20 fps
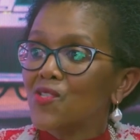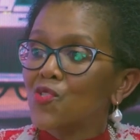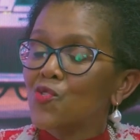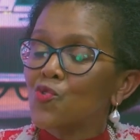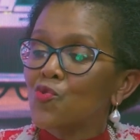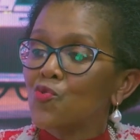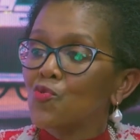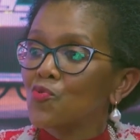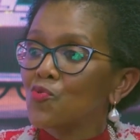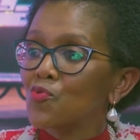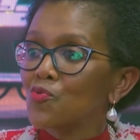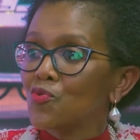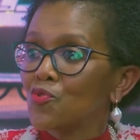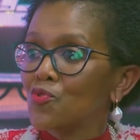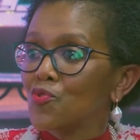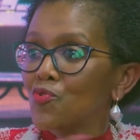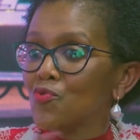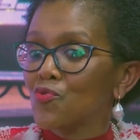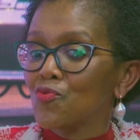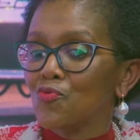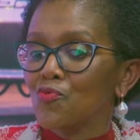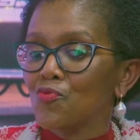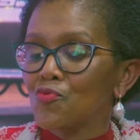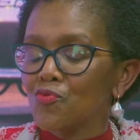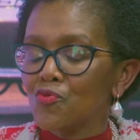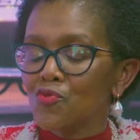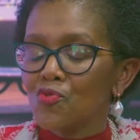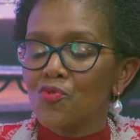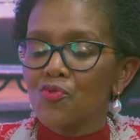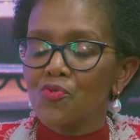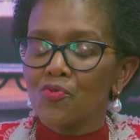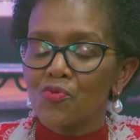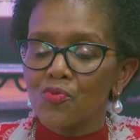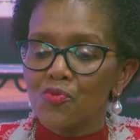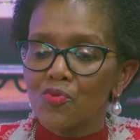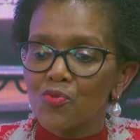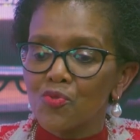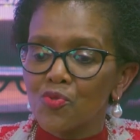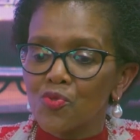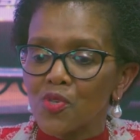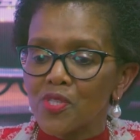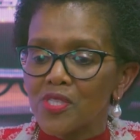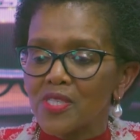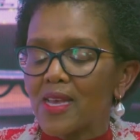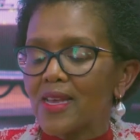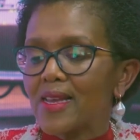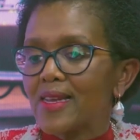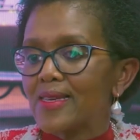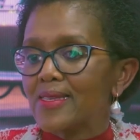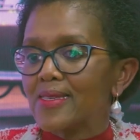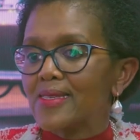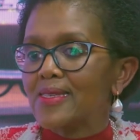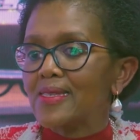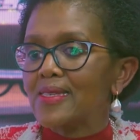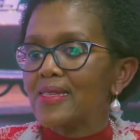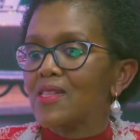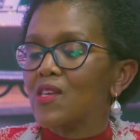to society